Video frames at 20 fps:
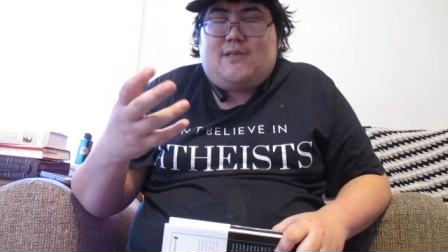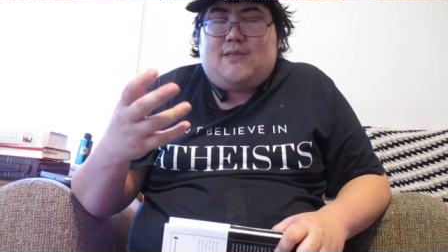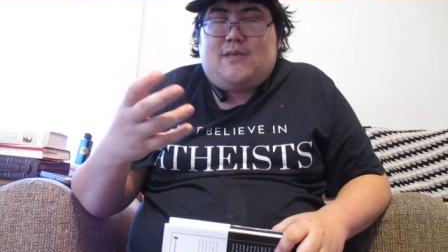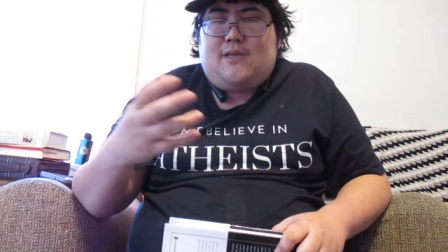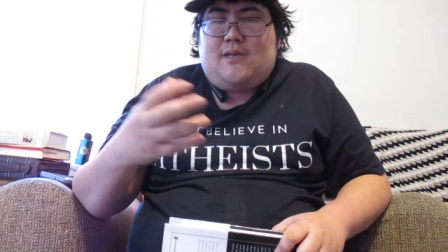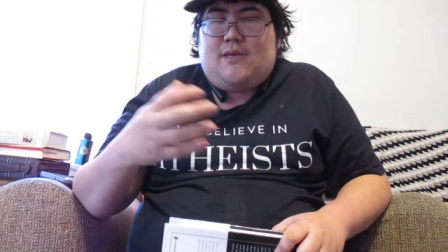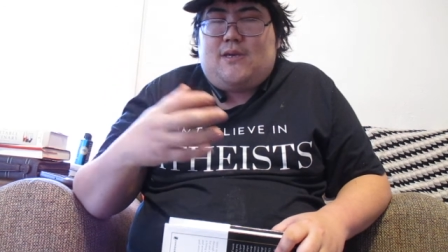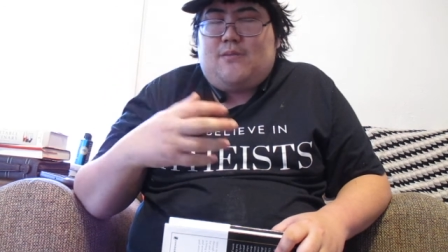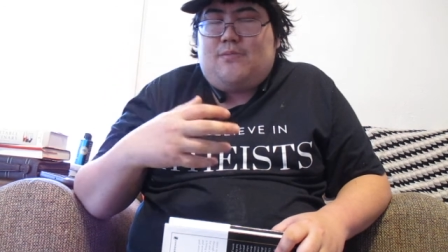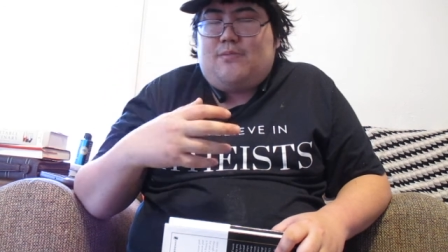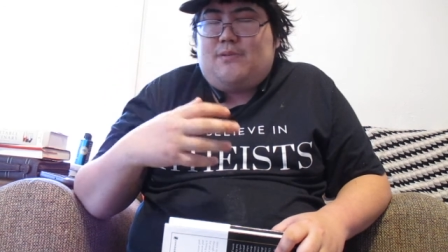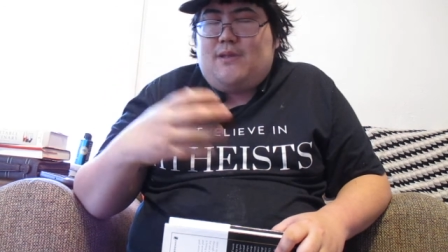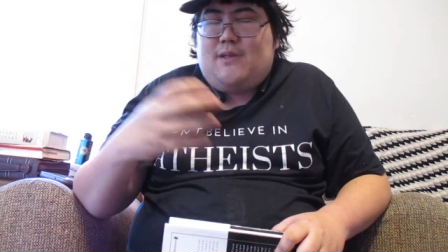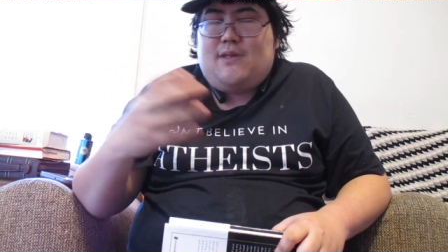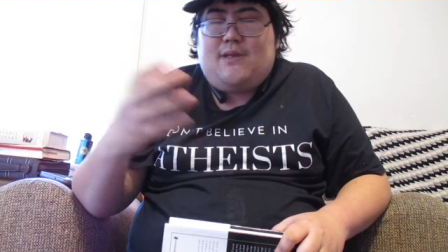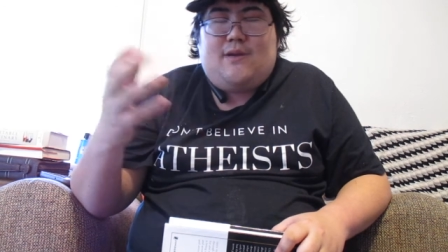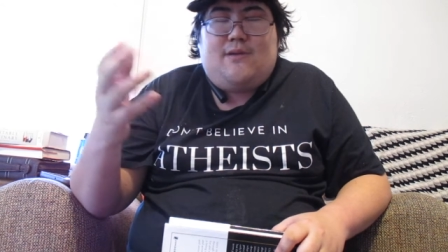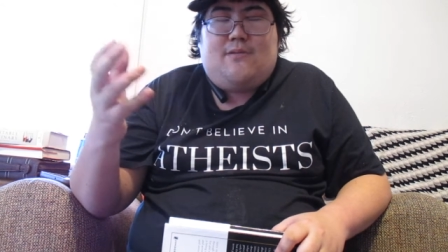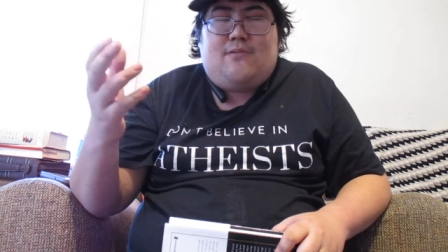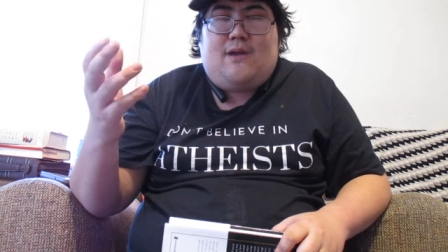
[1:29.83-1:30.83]
something
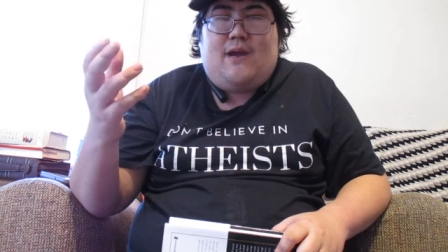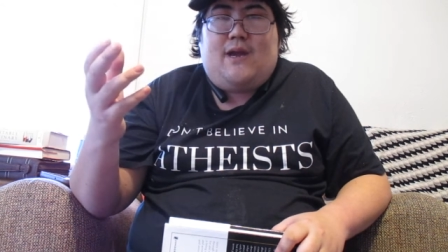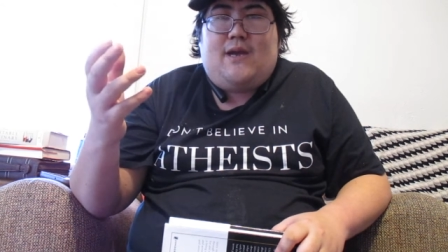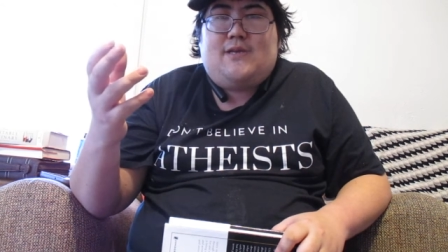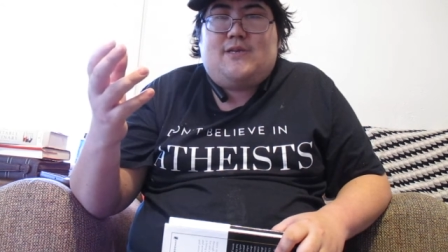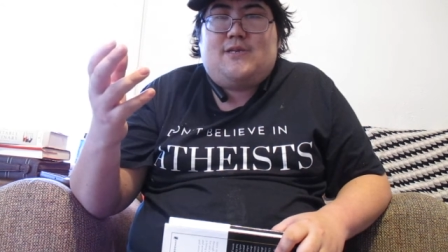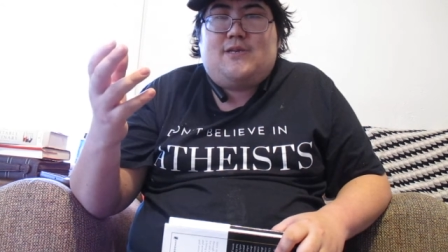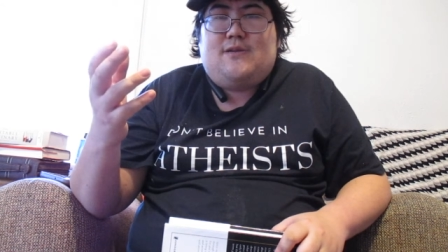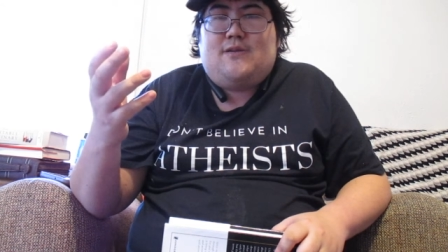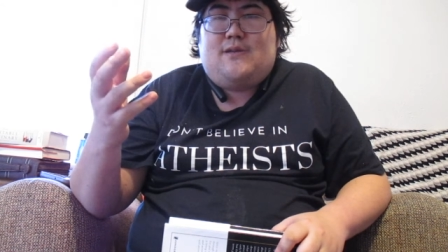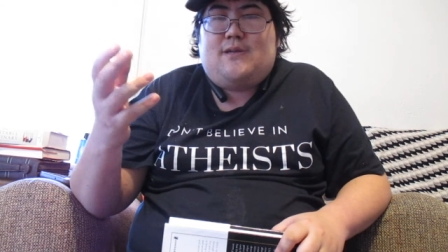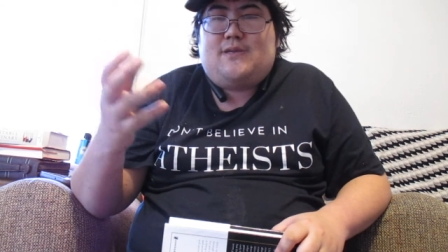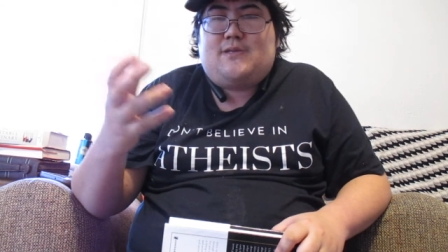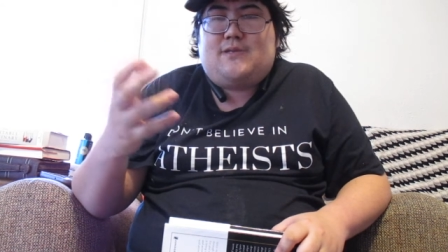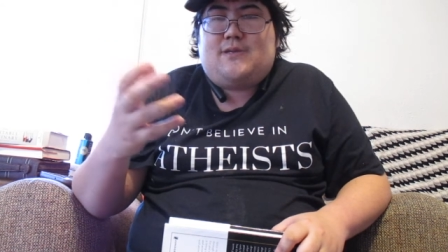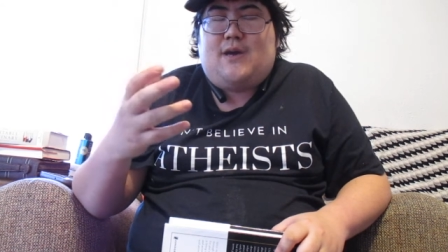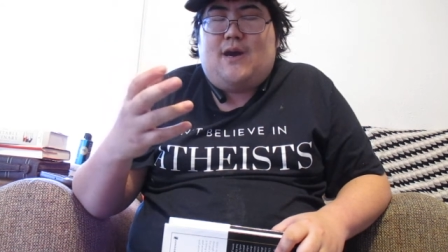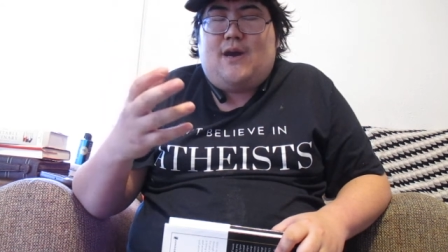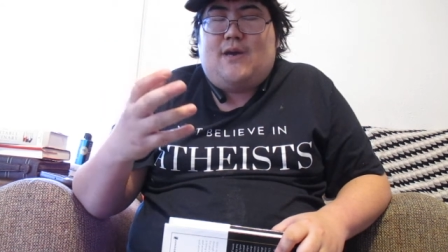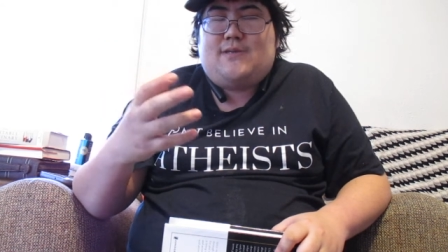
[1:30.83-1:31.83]
completely irrational
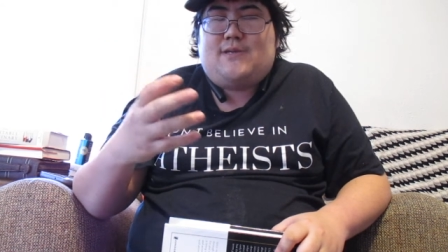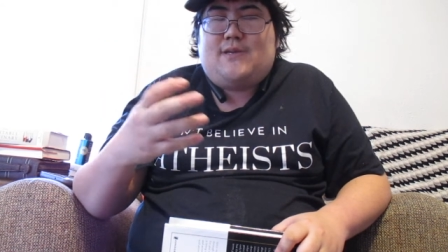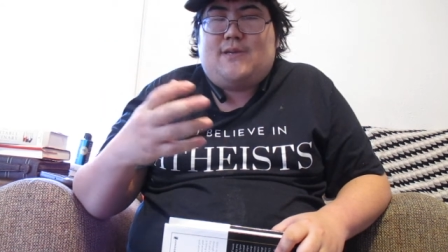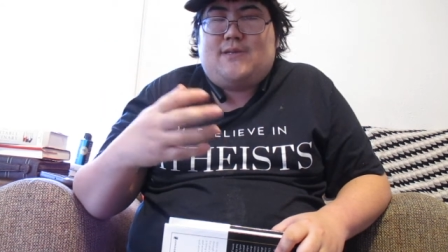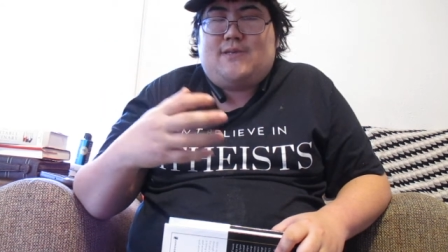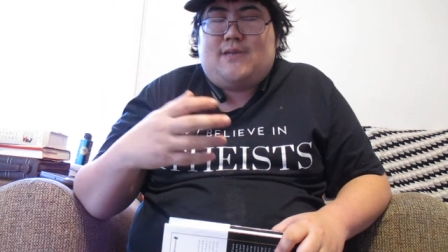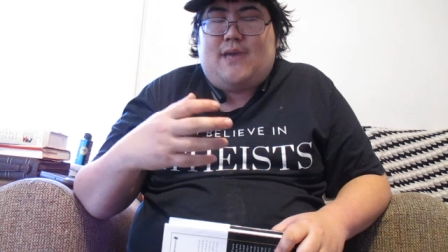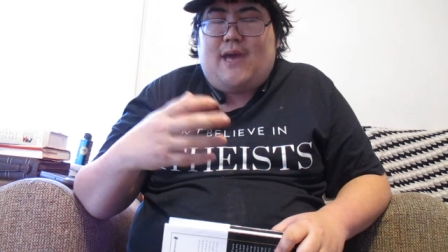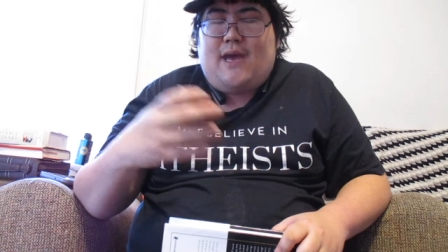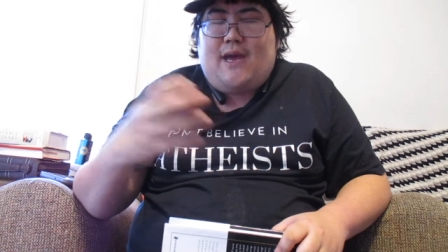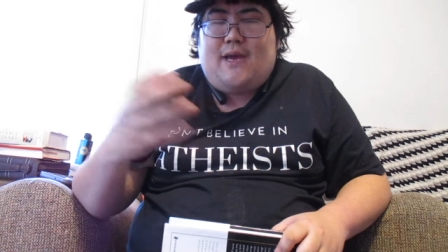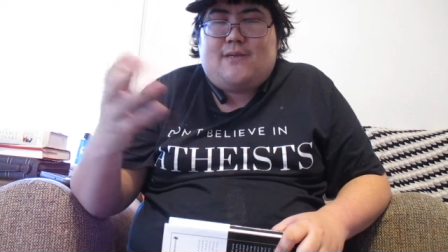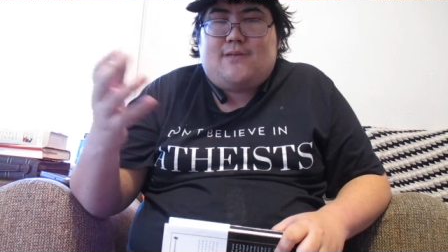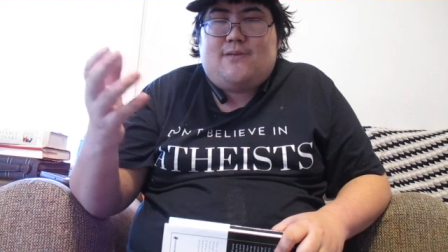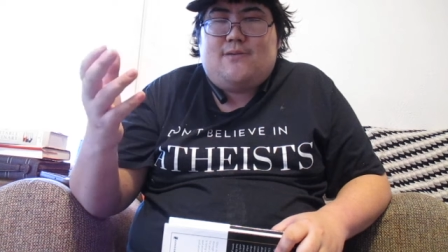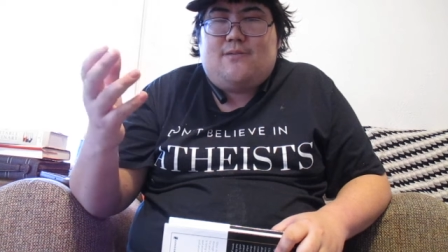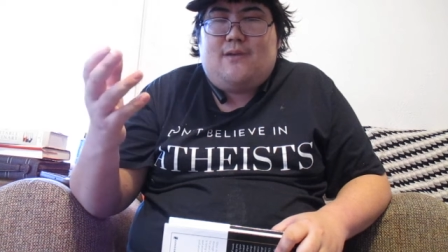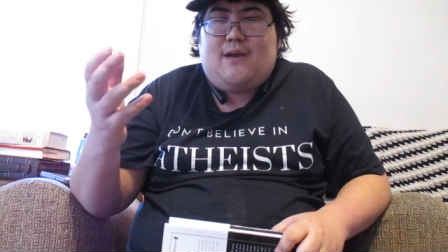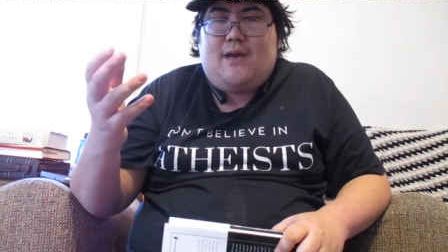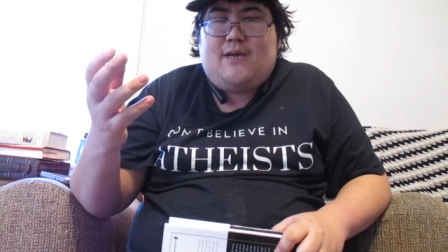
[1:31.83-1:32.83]
that's causing us to act
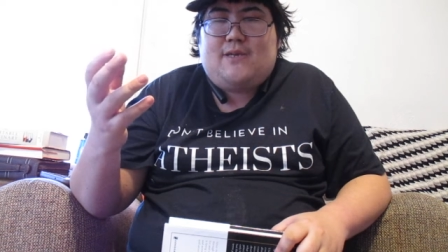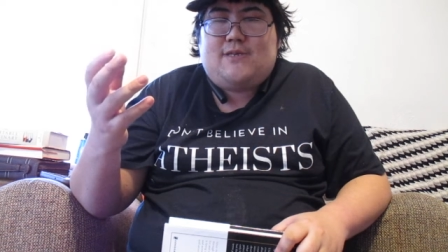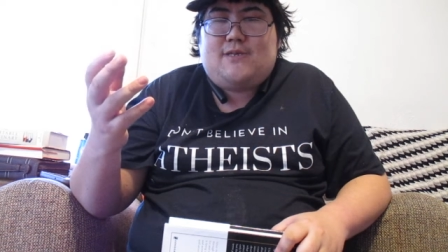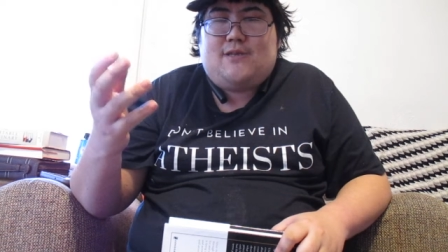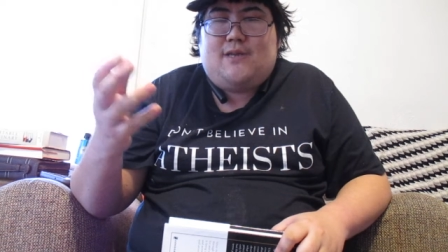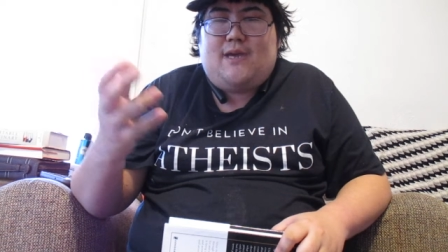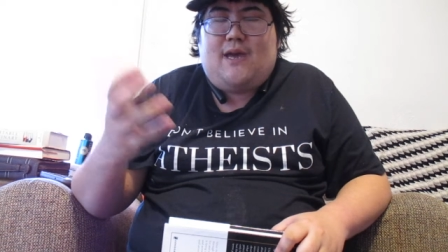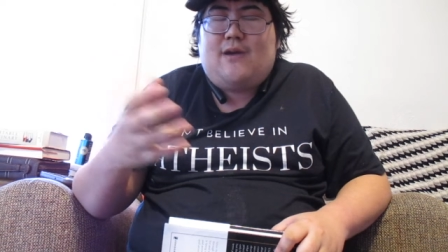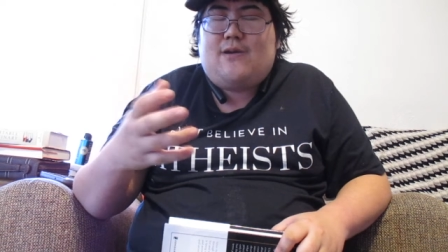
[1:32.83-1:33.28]
irrationally.